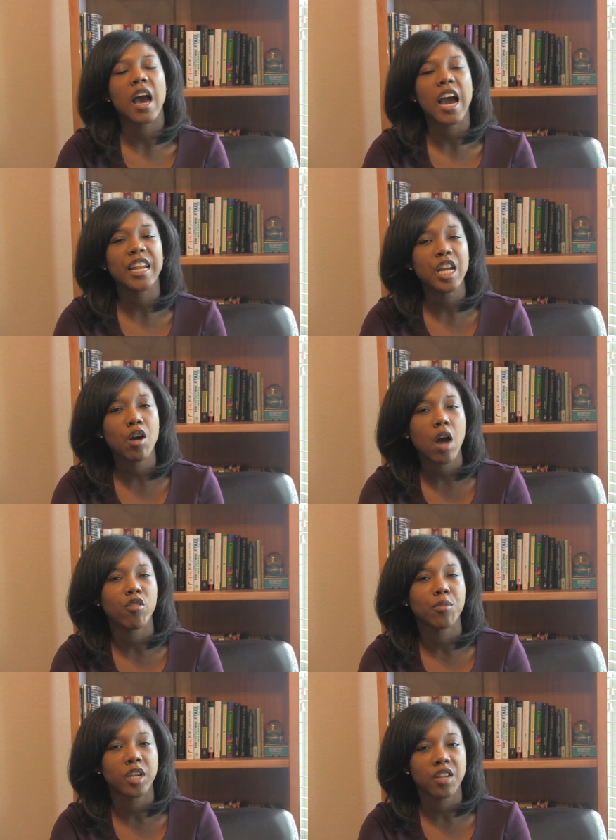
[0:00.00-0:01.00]
I know I
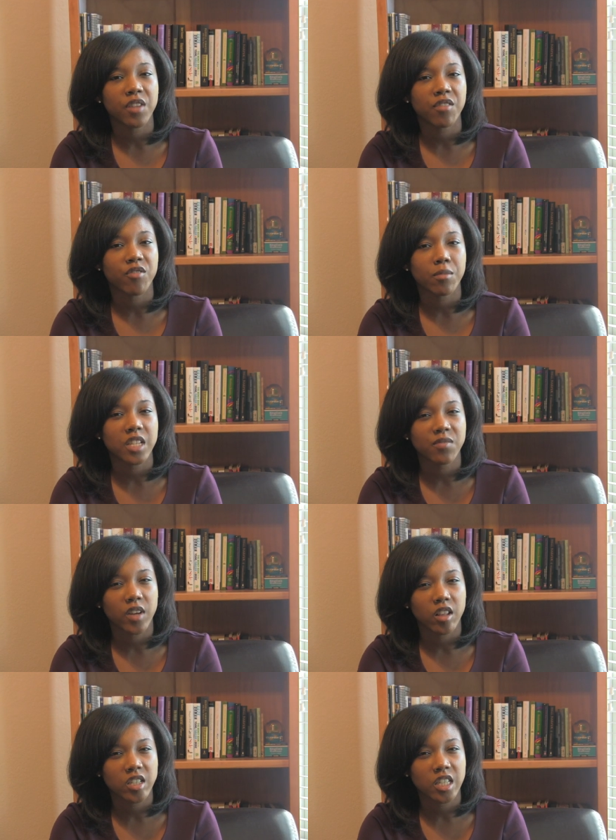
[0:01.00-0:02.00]
will benefit from this
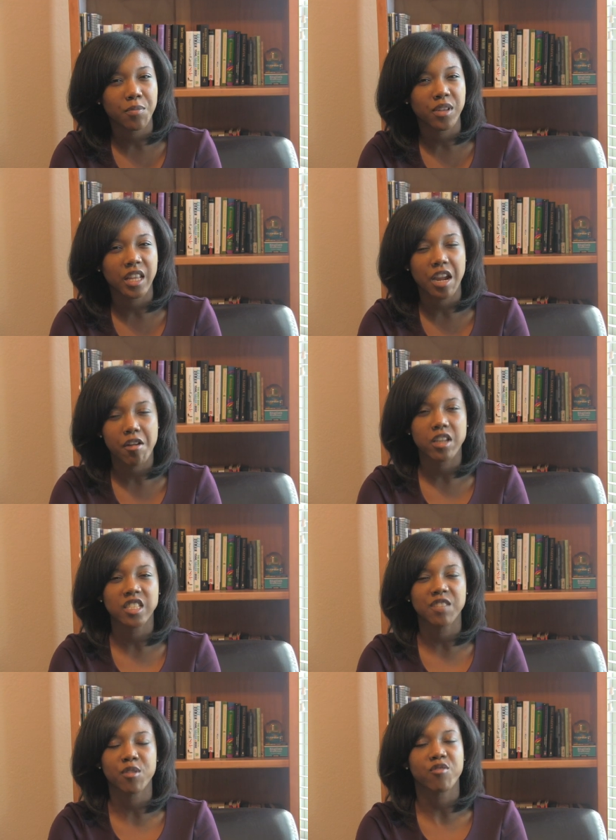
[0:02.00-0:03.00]
fellowship in the areas
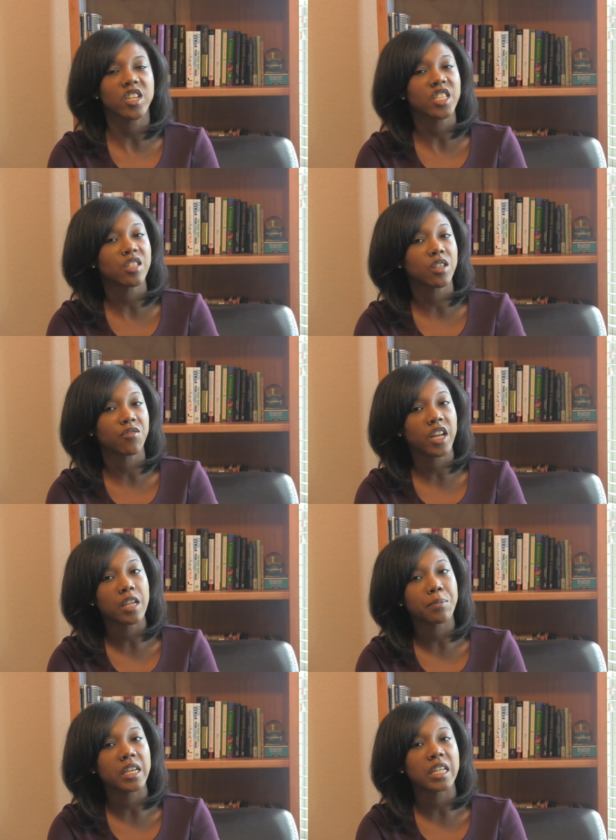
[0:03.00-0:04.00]
of professional
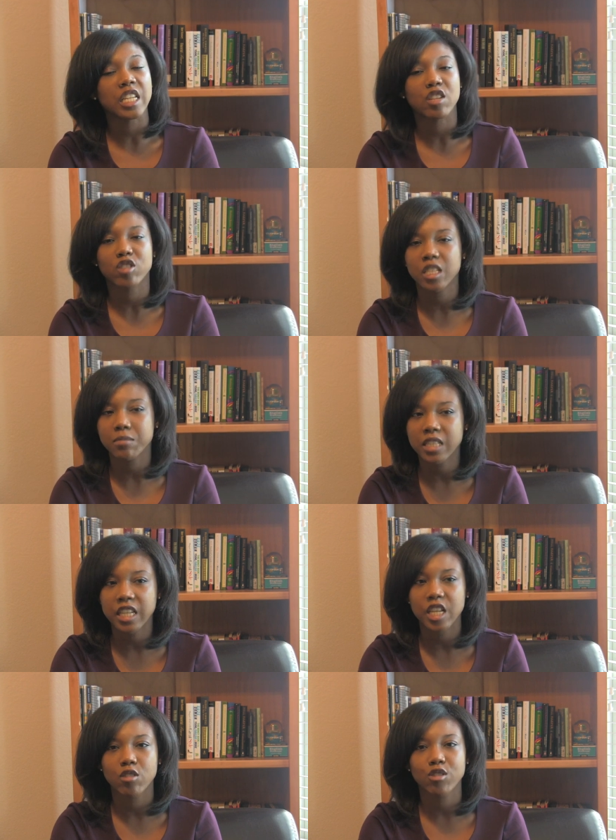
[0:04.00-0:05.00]
development, leadership
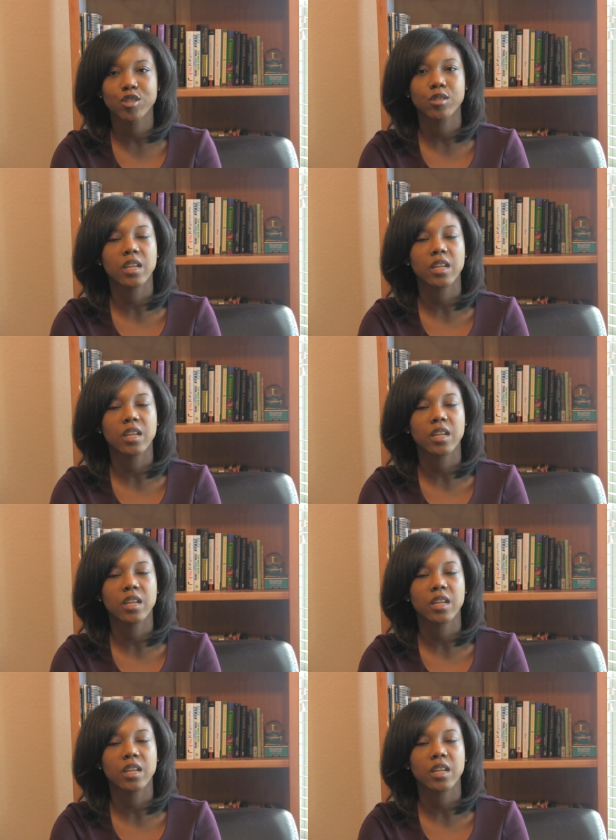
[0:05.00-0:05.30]
skills,